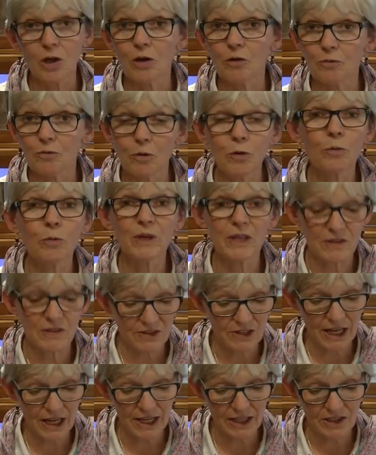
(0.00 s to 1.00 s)
4
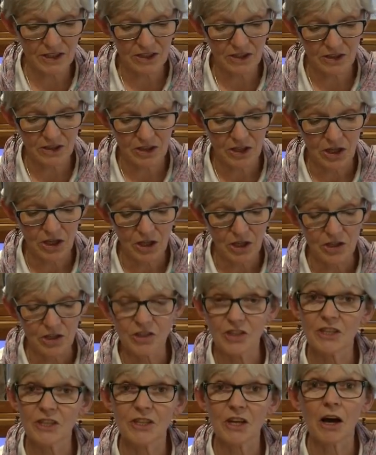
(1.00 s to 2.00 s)
weeks later,
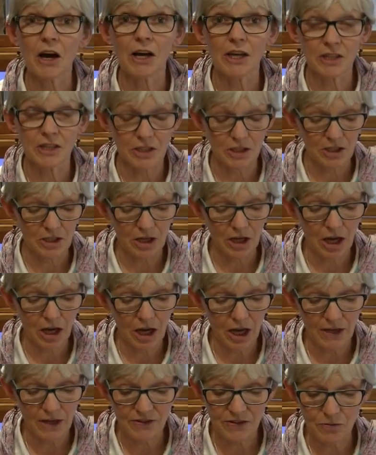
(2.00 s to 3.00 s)
she died
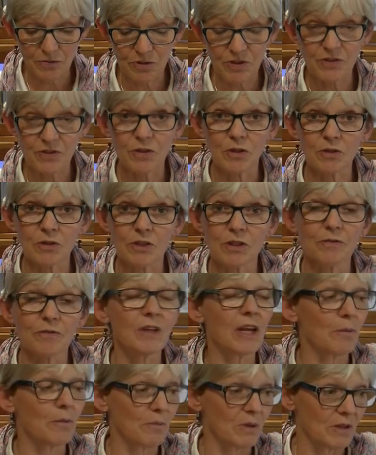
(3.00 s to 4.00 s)
as the result of an
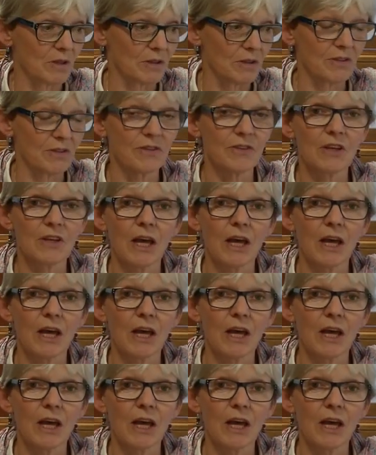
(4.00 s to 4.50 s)
embolus,